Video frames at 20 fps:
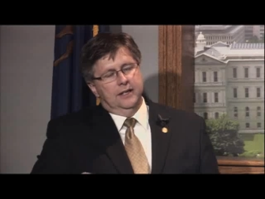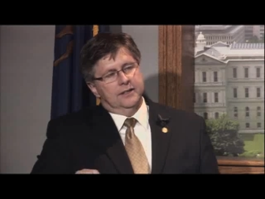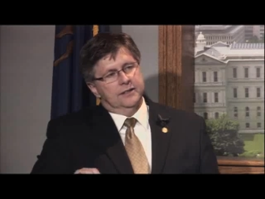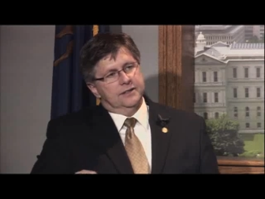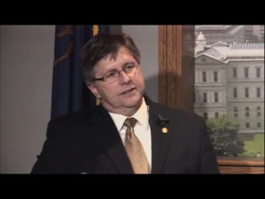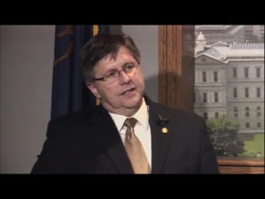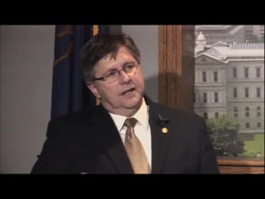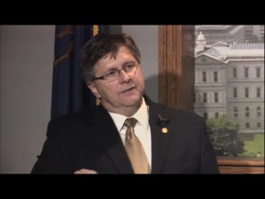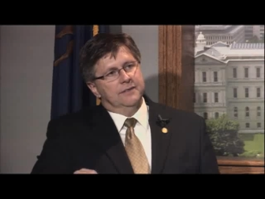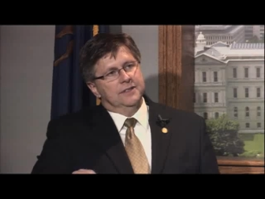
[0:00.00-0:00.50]

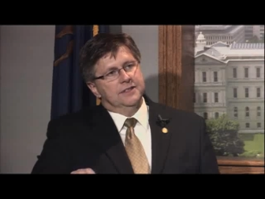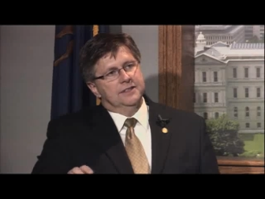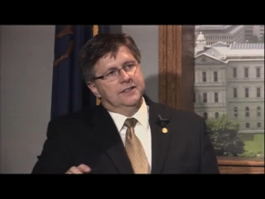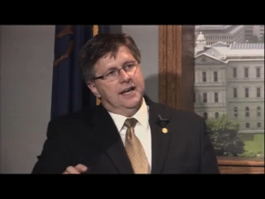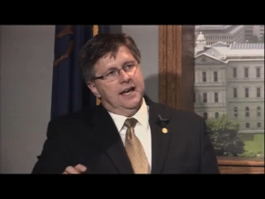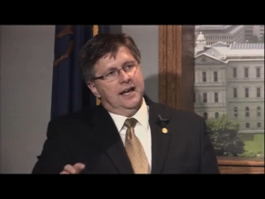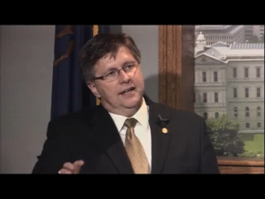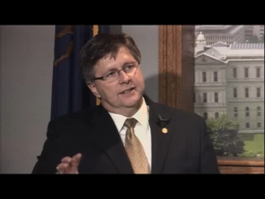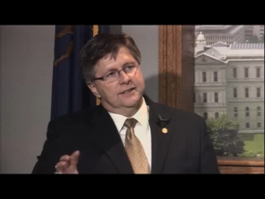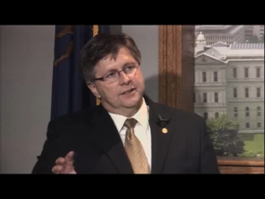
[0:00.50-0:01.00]
severance
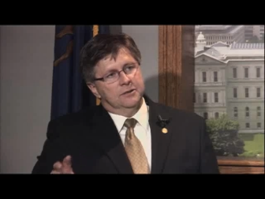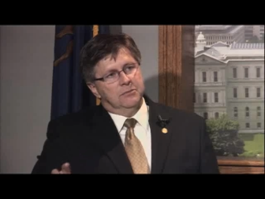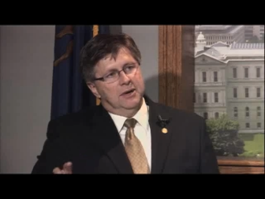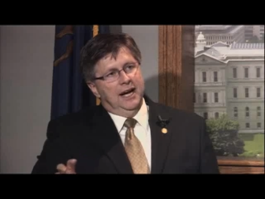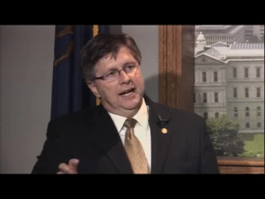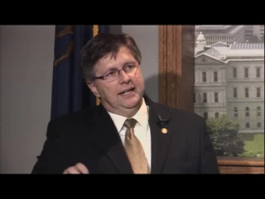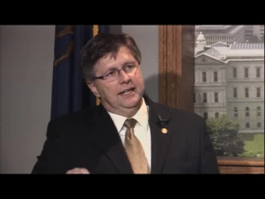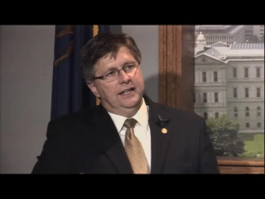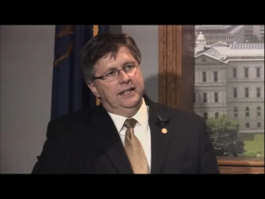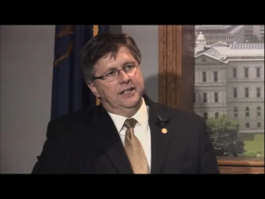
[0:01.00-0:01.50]
tax, the
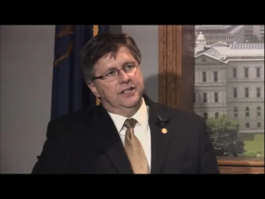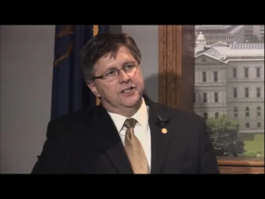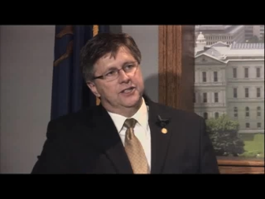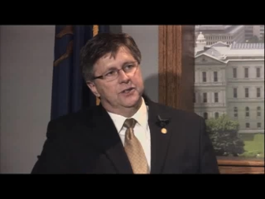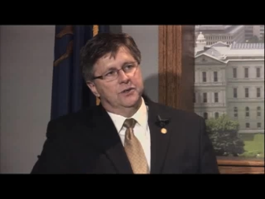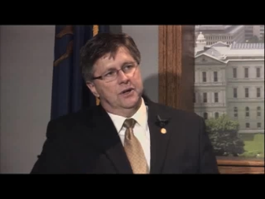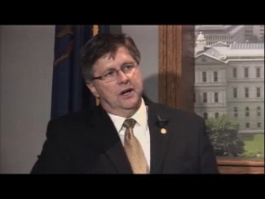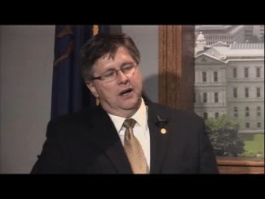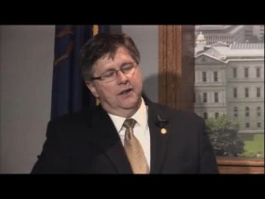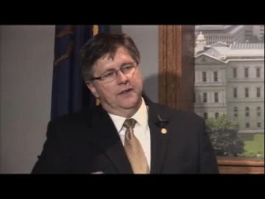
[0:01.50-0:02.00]
mining
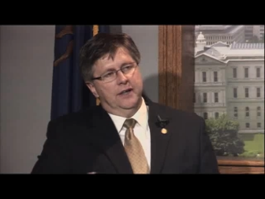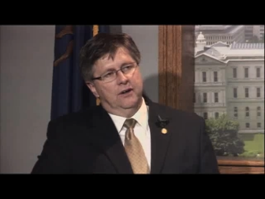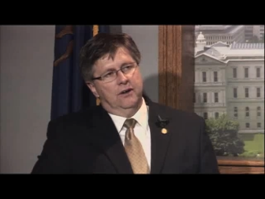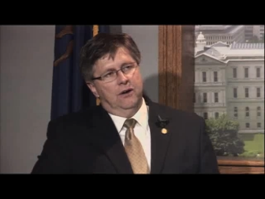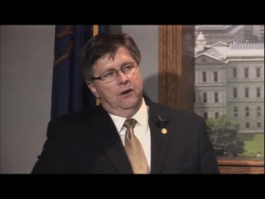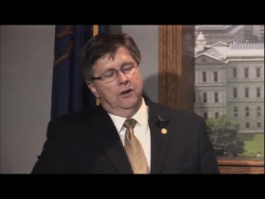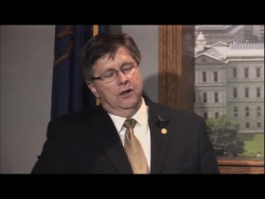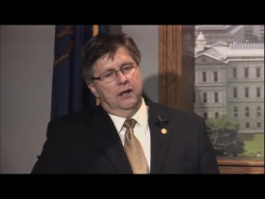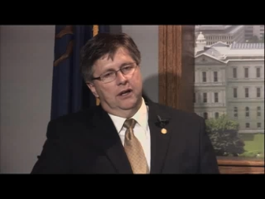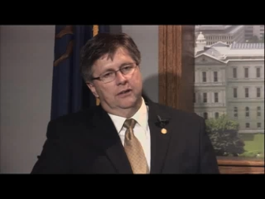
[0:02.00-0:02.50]
issue, how that
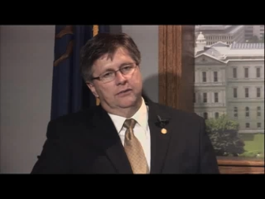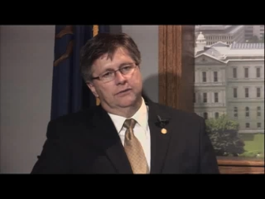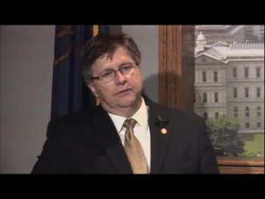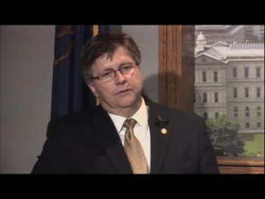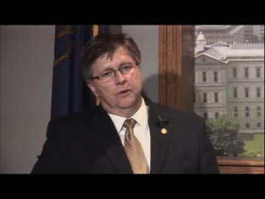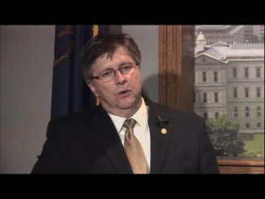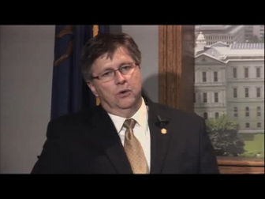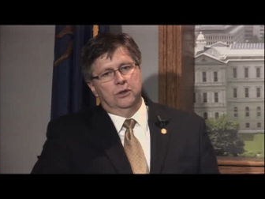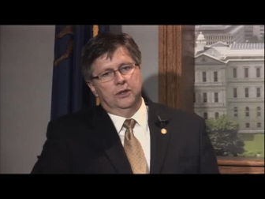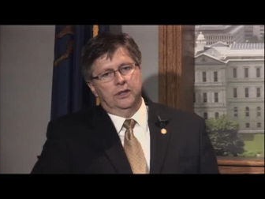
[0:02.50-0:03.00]
all
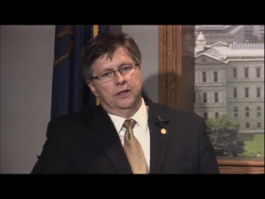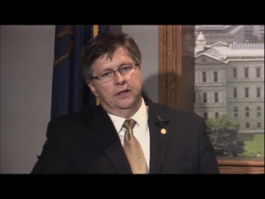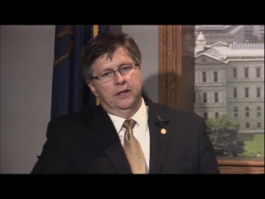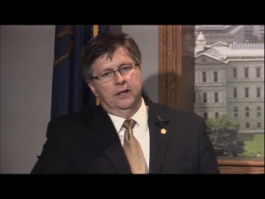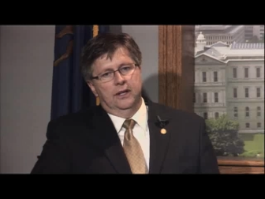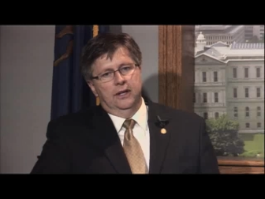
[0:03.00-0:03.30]
unfolded,